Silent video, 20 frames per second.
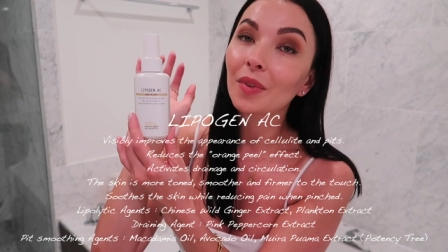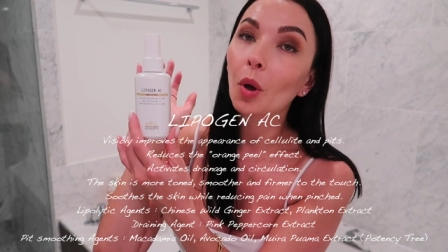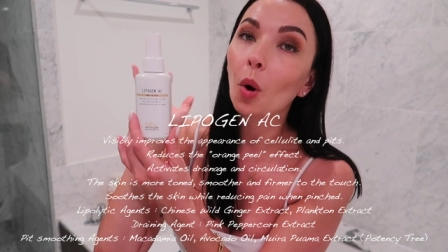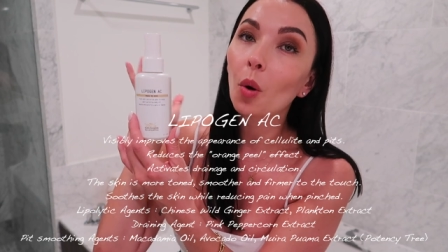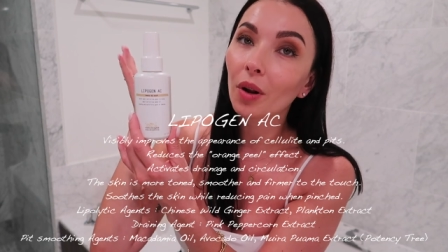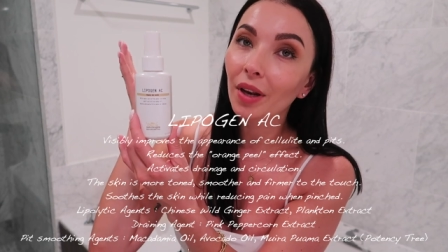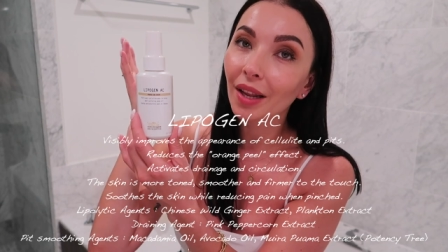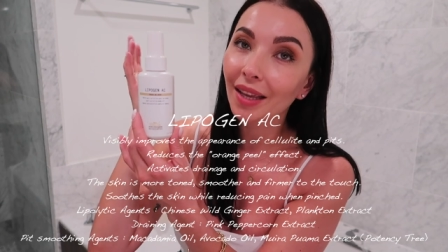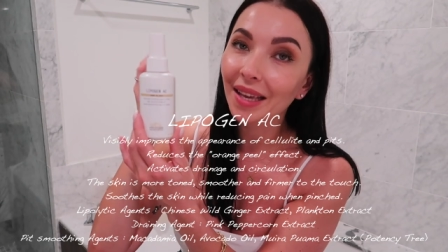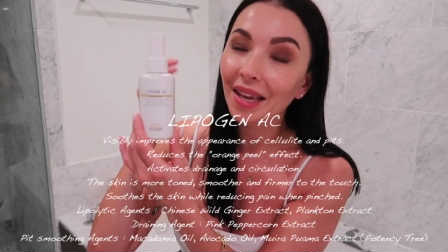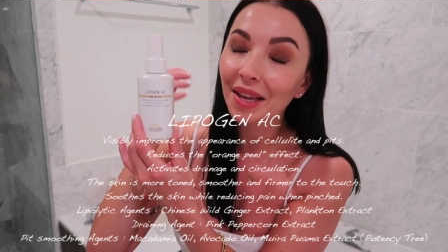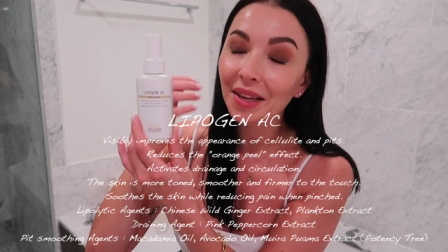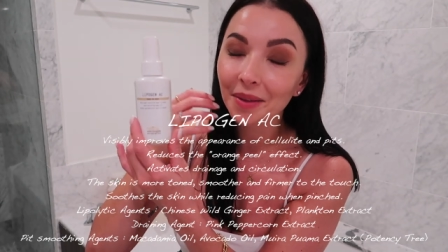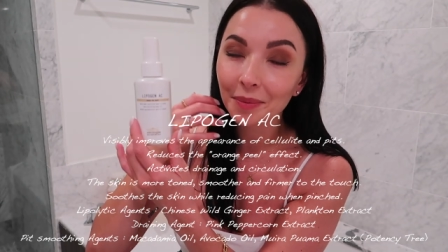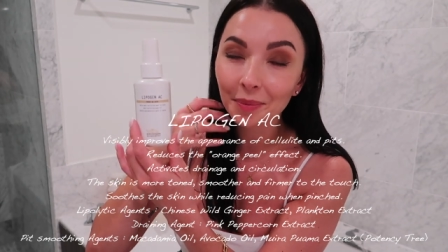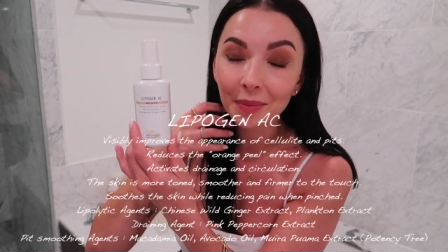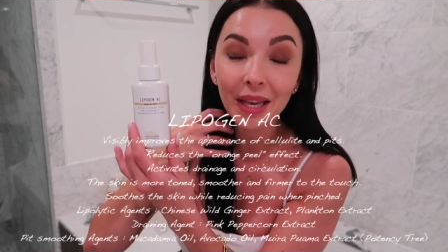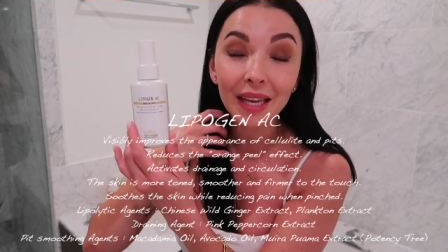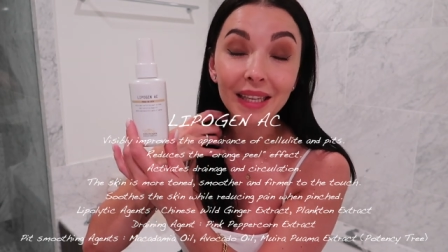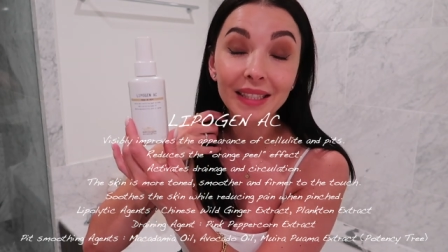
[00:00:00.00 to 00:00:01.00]
oil
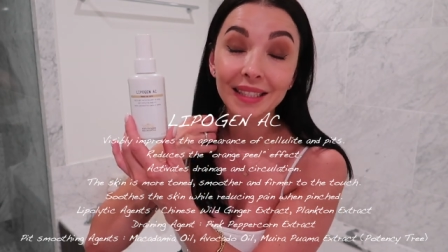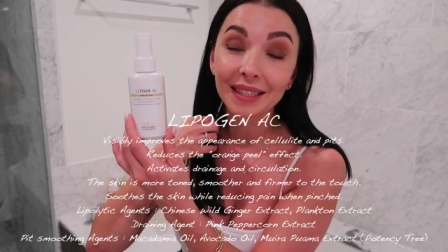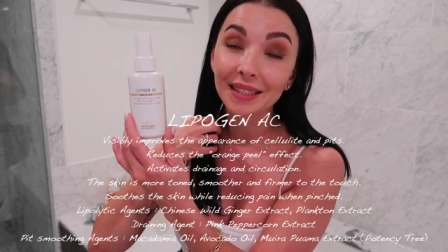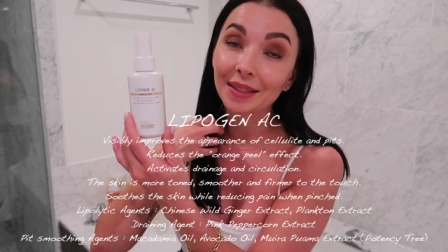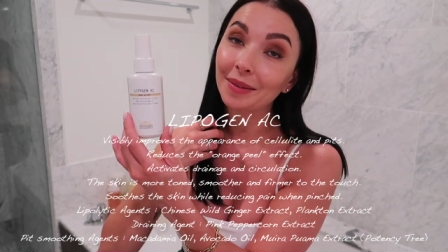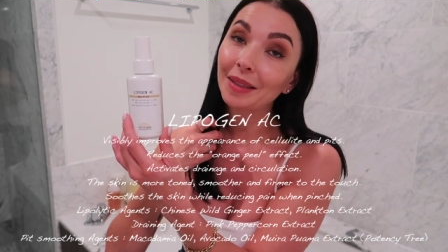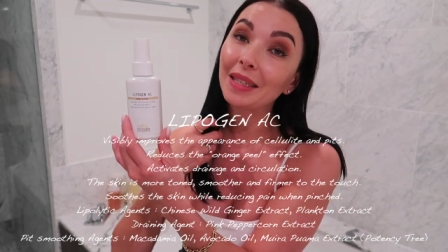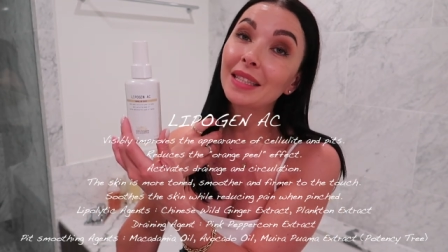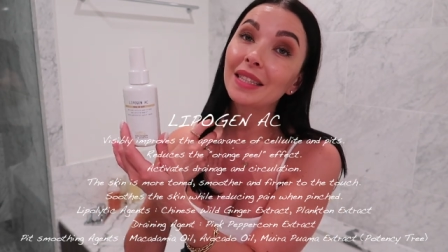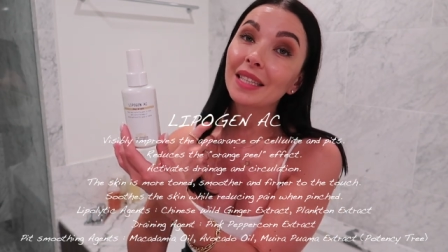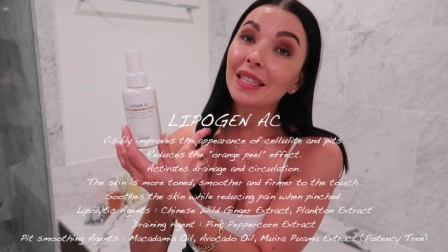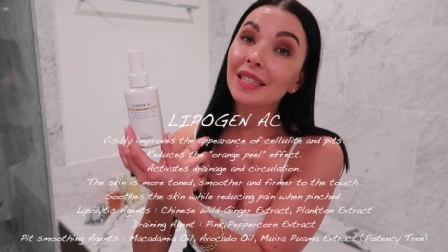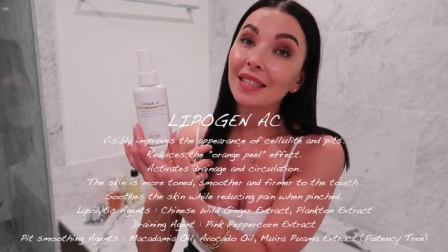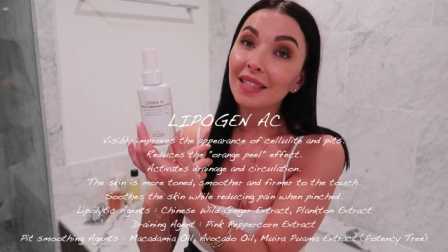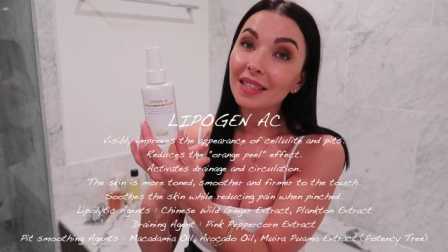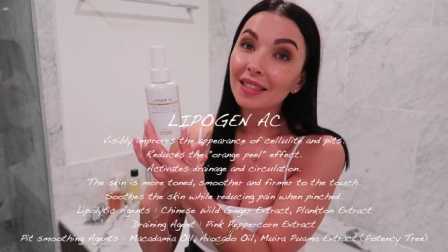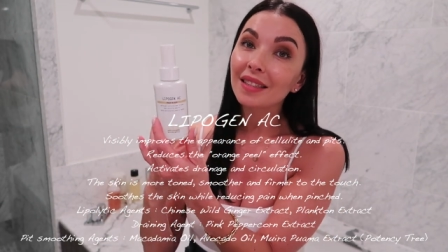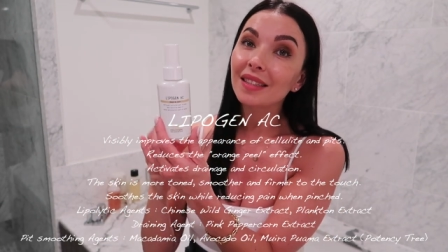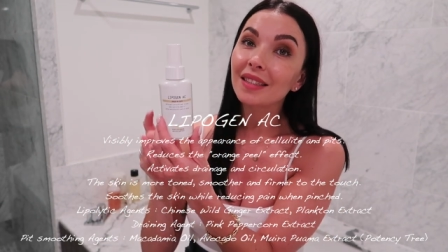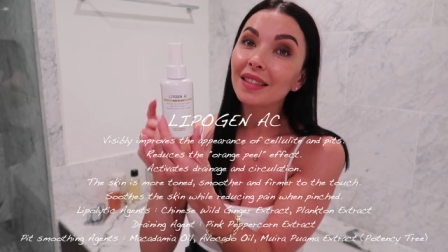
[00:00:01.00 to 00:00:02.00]
again yes it, this
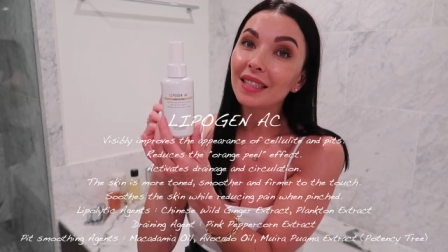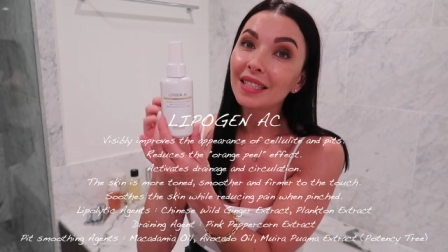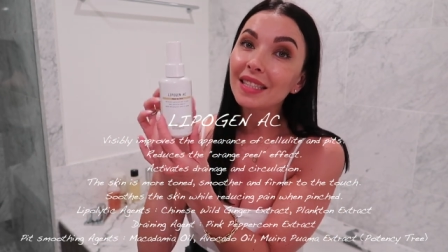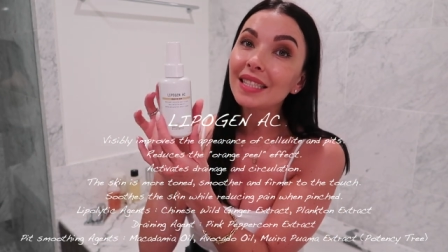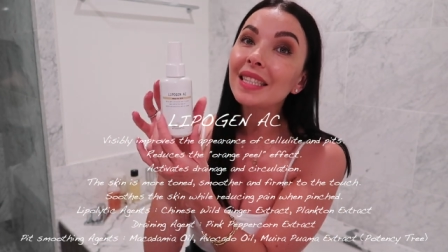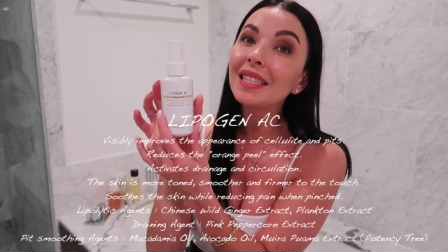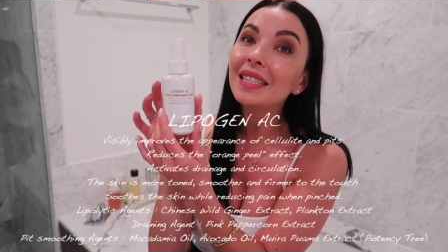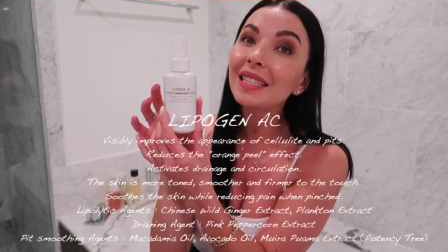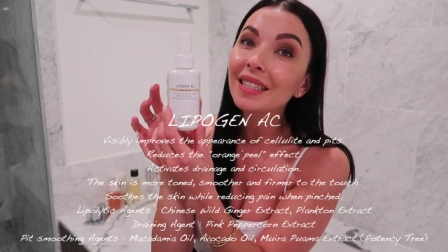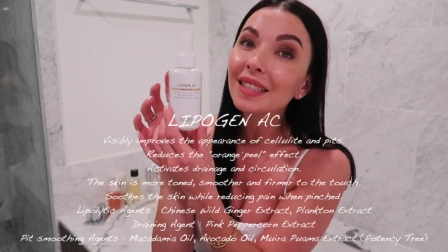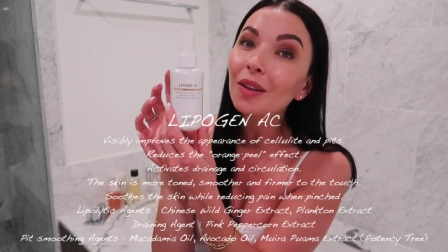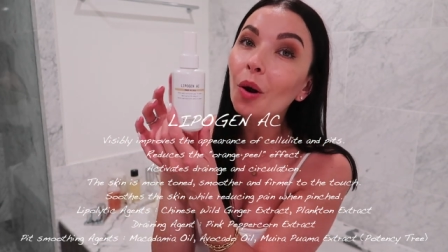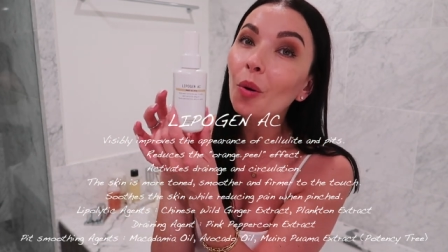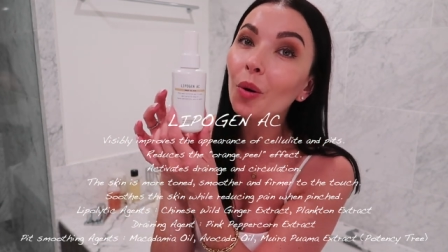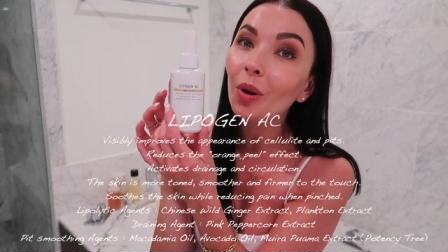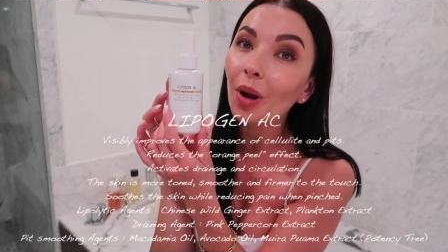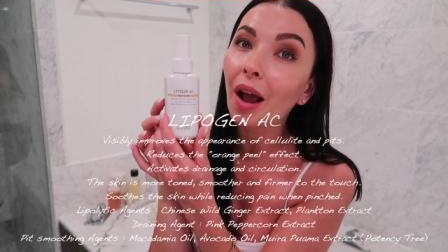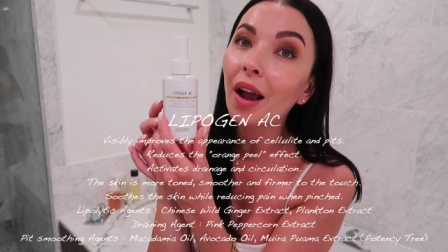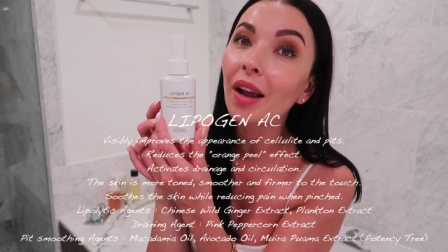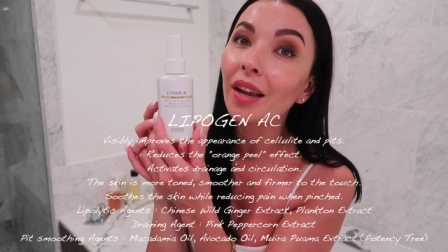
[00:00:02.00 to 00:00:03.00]
is this is
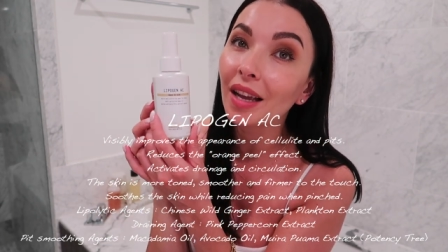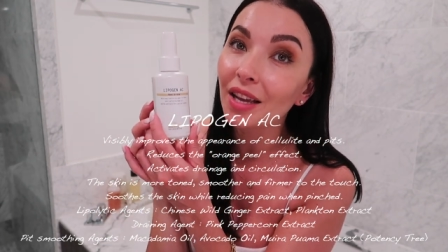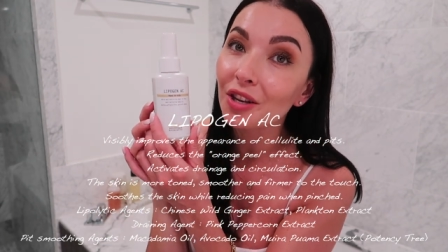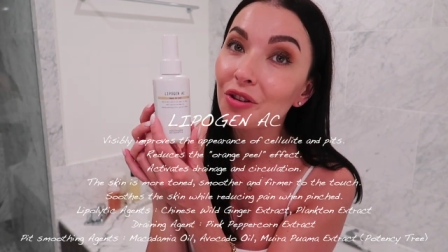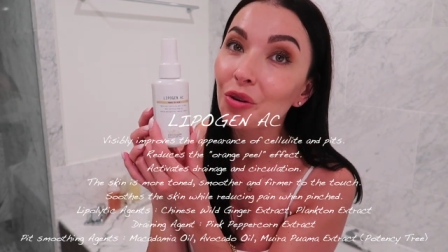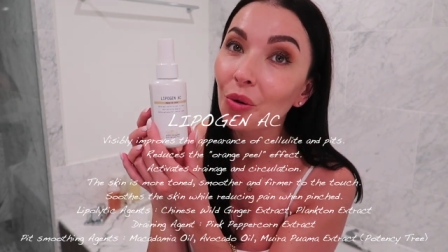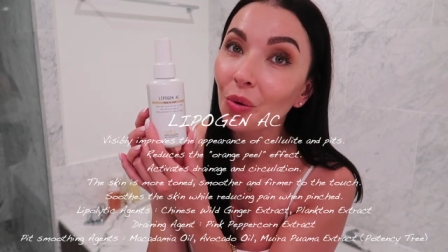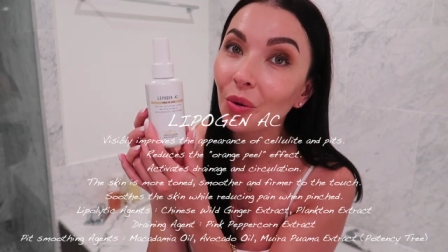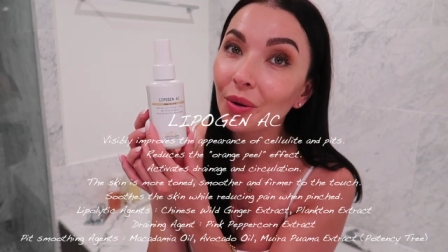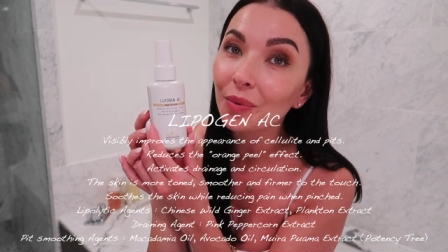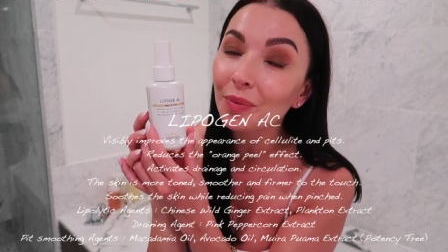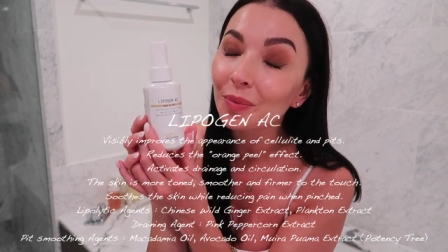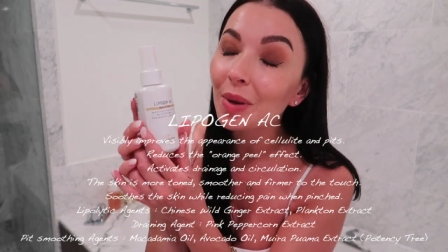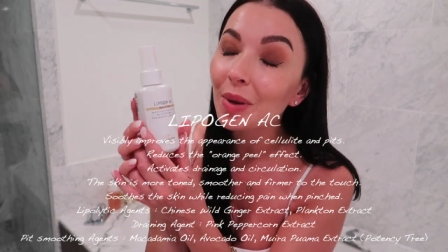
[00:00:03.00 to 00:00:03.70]
oil i enjoy